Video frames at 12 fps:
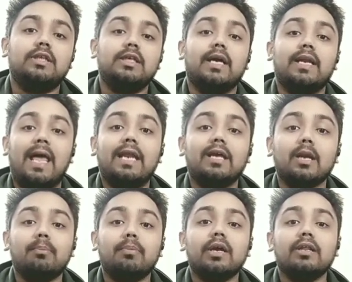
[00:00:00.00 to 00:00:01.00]
They are
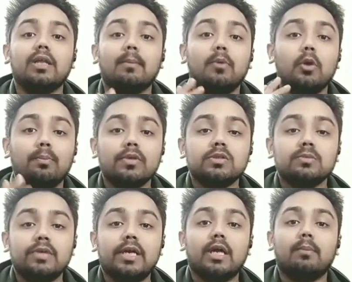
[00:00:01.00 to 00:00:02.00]
encrypted in the Blue
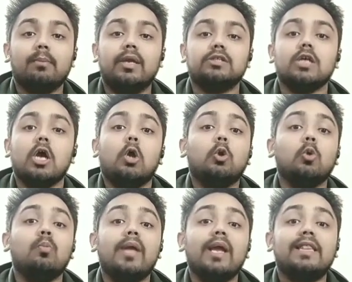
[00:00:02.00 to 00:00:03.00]
Prism database to
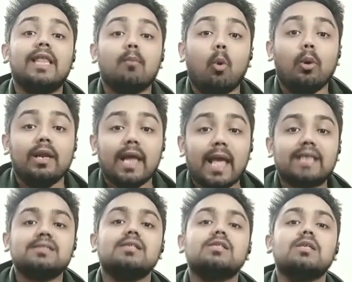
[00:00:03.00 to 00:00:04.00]
make them only
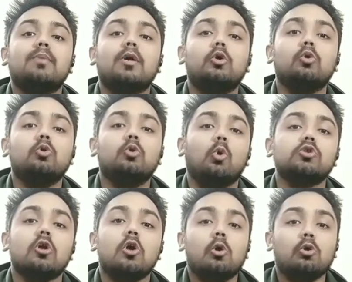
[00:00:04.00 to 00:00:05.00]
accessible to
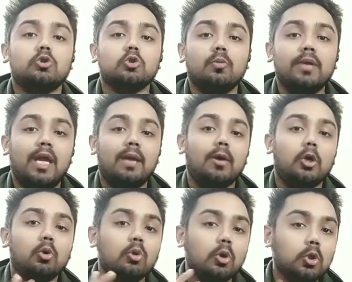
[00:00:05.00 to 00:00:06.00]
those who should be able
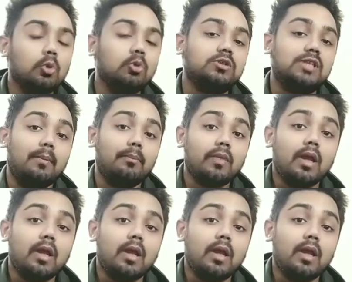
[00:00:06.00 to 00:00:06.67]
to use them.